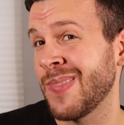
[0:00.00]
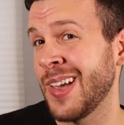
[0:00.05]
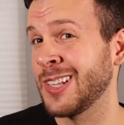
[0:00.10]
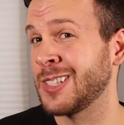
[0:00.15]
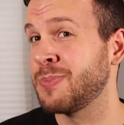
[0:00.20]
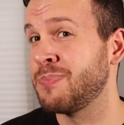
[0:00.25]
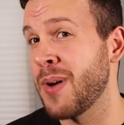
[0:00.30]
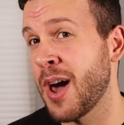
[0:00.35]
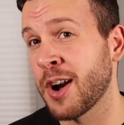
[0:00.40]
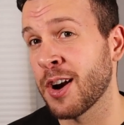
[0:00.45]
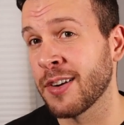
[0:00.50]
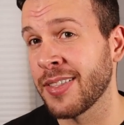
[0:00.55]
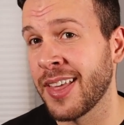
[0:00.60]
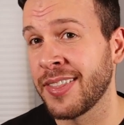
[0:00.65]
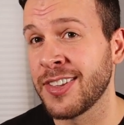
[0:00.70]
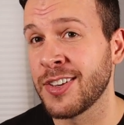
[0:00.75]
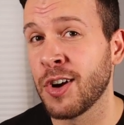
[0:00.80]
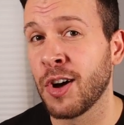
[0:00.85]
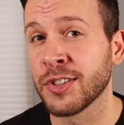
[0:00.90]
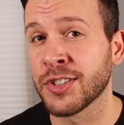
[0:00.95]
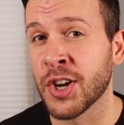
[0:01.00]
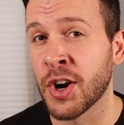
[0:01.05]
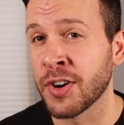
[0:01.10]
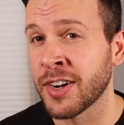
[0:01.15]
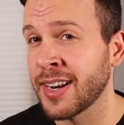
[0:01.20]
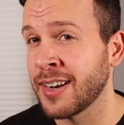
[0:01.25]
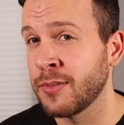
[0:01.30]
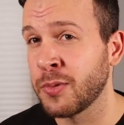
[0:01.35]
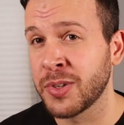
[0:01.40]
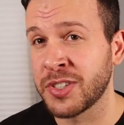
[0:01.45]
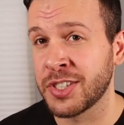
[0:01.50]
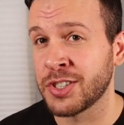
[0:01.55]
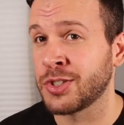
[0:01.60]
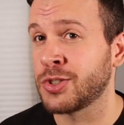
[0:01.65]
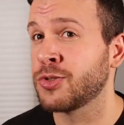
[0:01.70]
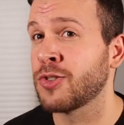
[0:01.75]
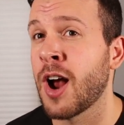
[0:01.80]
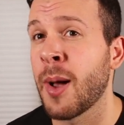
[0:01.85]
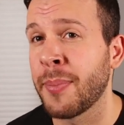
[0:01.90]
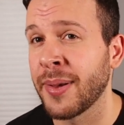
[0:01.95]
it's better than the alternative, which
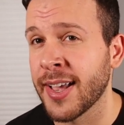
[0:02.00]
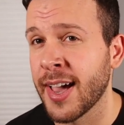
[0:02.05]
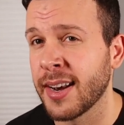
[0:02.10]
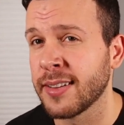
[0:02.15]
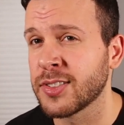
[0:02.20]
is dropping